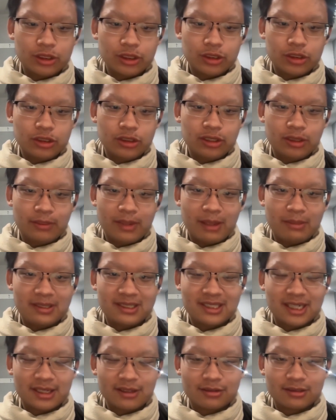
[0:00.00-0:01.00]
You can maybe
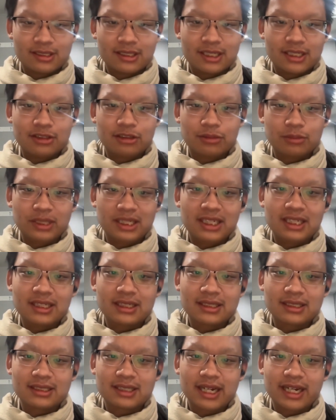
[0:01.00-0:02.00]
say there's an
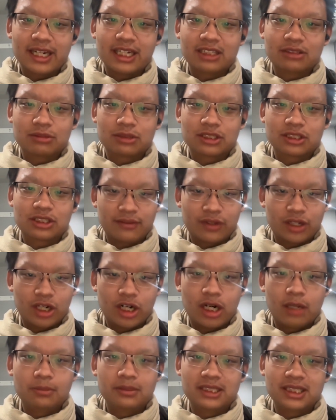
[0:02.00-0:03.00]
intermediate stage, which is the
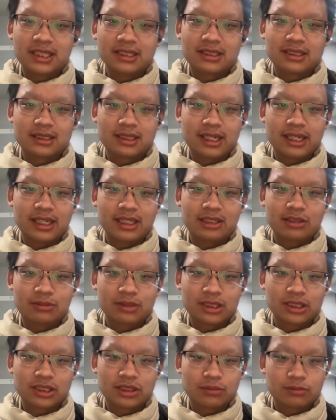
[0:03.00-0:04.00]
Hobbesian stage,
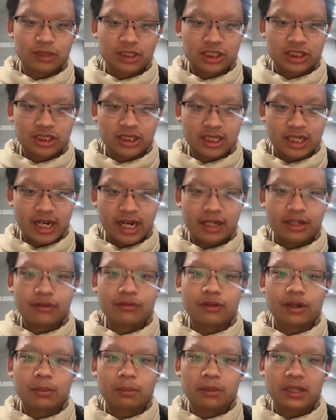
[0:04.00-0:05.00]
which is a kind of
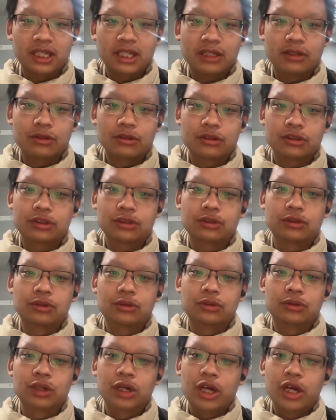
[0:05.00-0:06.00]
appeal to,